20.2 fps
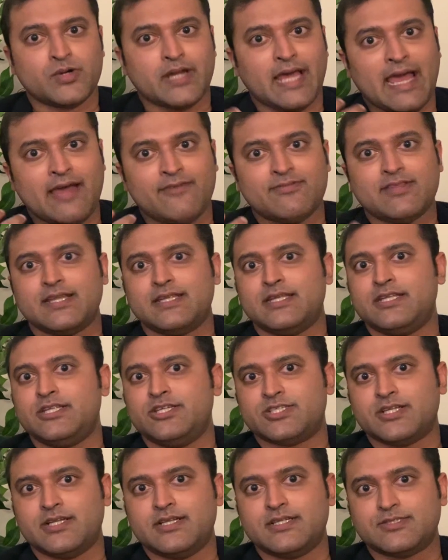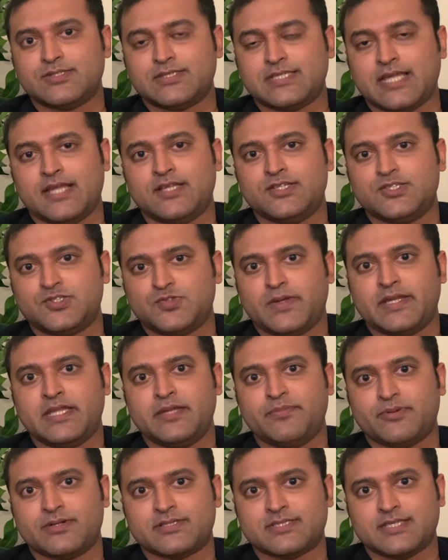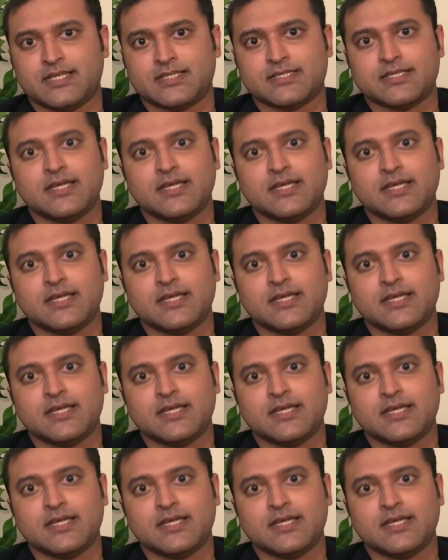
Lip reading: have that initial 10-20%.